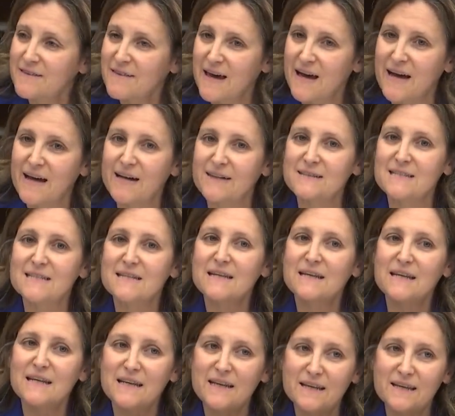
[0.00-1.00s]
that
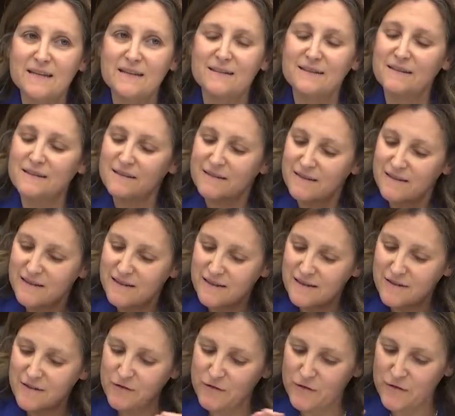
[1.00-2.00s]
in
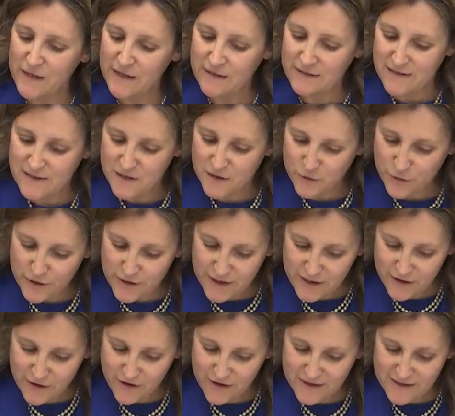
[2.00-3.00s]
historic
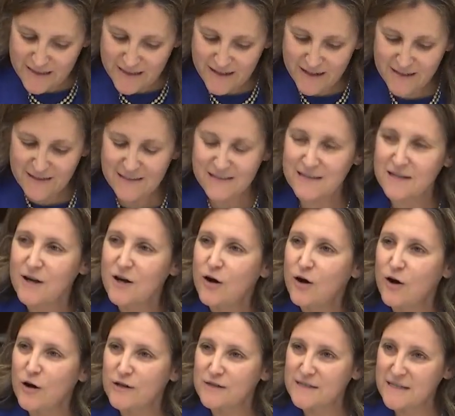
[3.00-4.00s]
context,
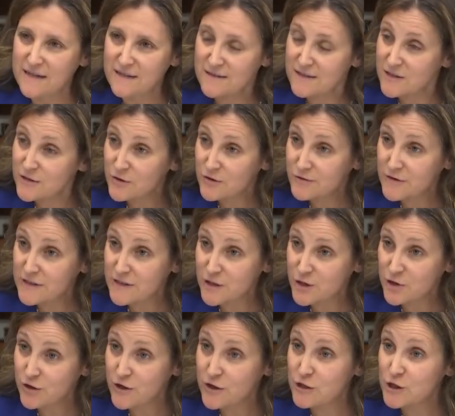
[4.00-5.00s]
our debt service
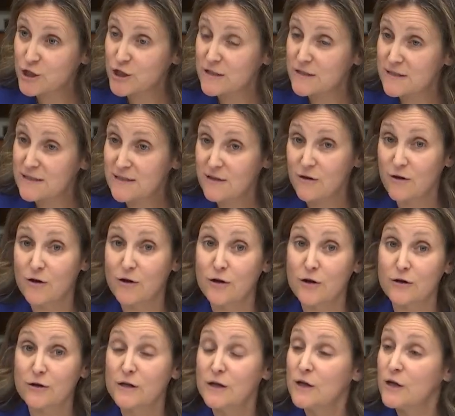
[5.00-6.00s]
charges
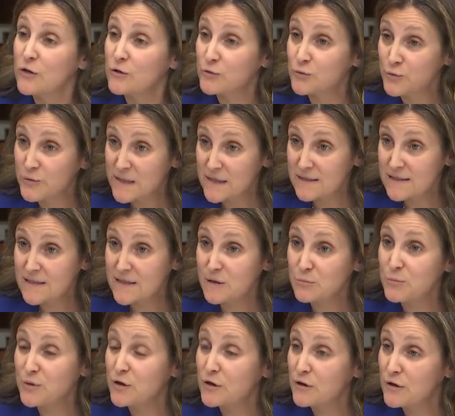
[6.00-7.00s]
are
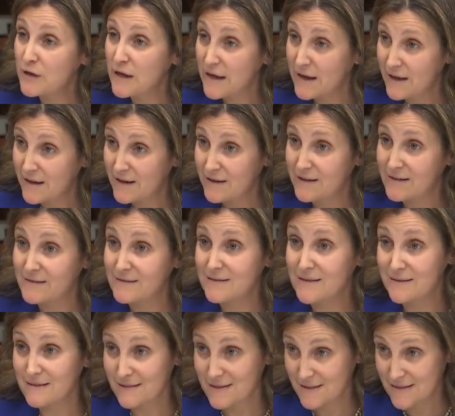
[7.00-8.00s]
reasonable and
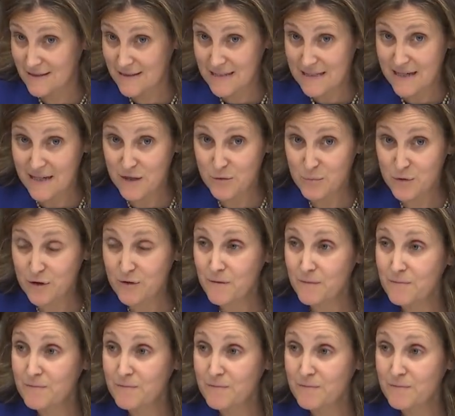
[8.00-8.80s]
sustainable.